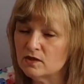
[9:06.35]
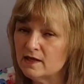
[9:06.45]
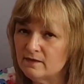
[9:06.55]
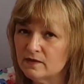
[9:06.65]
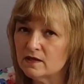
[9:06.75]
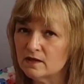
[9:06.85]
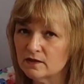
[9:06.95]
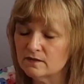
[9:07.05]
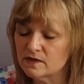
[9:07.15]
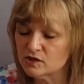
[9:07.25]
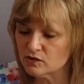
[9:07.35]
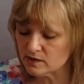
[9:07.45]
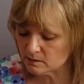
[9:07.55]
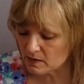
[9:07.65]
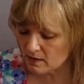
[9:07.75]
You're leaving a lot of the
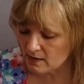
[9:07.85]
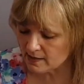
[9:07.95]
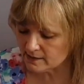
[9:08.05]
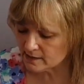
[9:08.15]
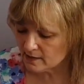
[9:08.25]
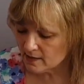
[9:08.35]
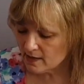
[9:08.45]
stress behind,